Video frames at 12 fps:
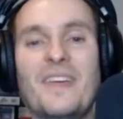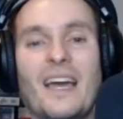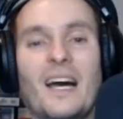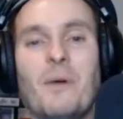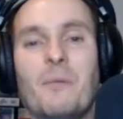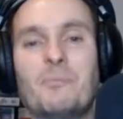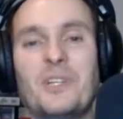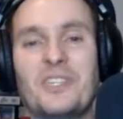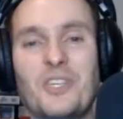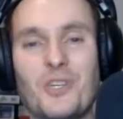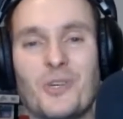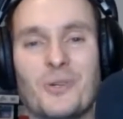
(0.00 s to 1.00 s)
think, I'm, I'm
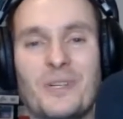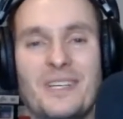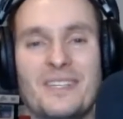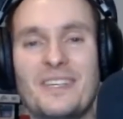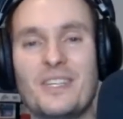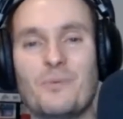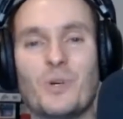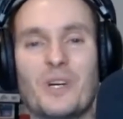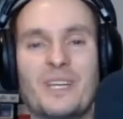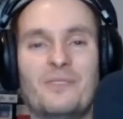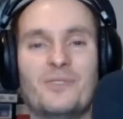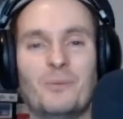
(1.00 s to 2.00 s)
pretty sure he's he's
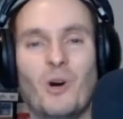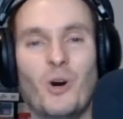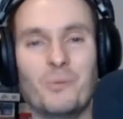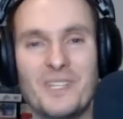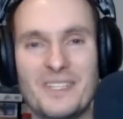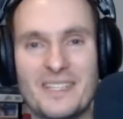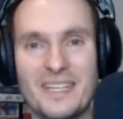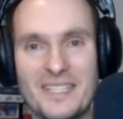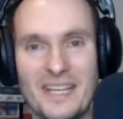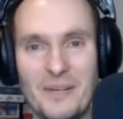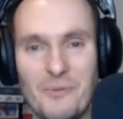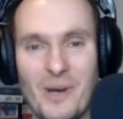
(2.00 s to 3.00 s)
working from home these
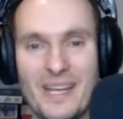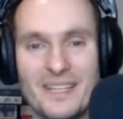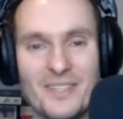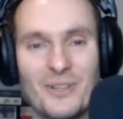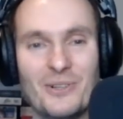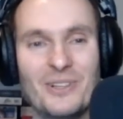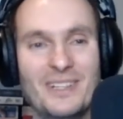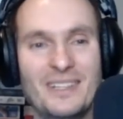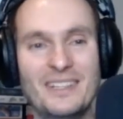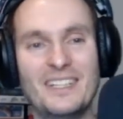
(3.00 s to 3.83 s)
days anyway. So